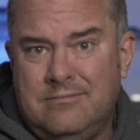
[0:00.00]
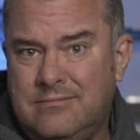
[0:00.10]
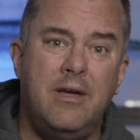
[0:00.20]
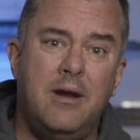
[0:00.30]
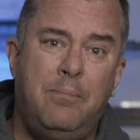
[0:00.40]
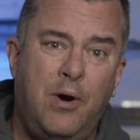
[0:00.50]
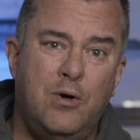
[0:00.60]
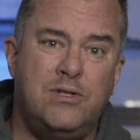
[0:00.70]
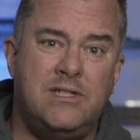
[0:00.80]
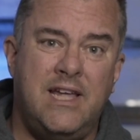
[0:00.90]
I'm gonna
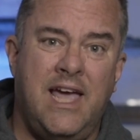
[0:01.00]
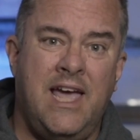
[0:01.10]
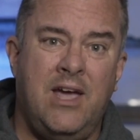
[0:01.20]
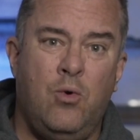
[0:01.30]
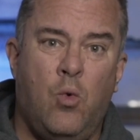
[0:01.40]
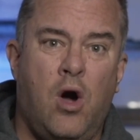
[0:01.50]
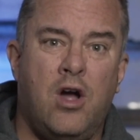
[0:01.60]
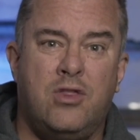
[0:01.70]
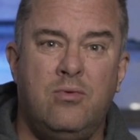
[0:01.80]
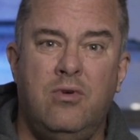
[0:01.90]
post a
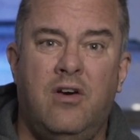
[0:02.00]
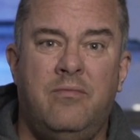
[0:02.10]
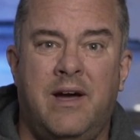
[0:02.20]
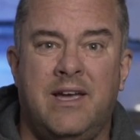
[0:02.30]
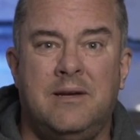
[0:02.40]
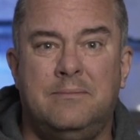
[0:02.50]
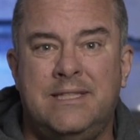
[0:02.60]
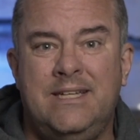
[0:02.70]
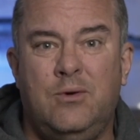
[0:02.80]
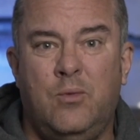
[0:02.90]
walkthrough of my
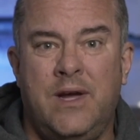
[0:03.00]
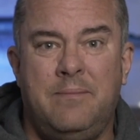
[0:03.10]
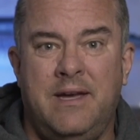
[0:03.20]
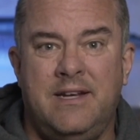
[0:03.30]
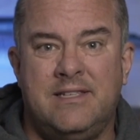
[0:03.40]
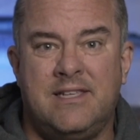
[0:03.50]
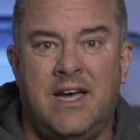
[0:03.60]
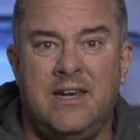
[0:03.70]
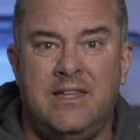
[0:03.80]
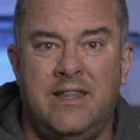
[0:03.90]
complete wakebait
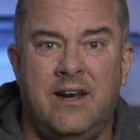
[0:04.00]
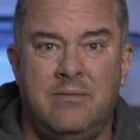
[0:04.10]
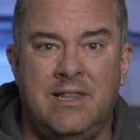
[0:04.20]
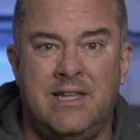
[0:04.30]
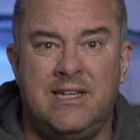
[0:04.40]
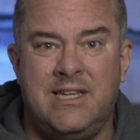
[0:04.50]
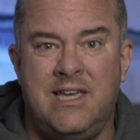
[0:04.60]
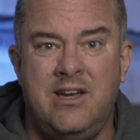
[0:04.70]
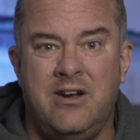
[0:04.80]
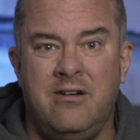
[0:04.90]
design, and that'll be linked
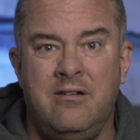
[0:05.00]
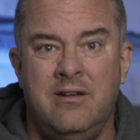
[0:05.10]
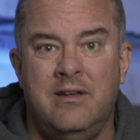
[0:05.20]
here.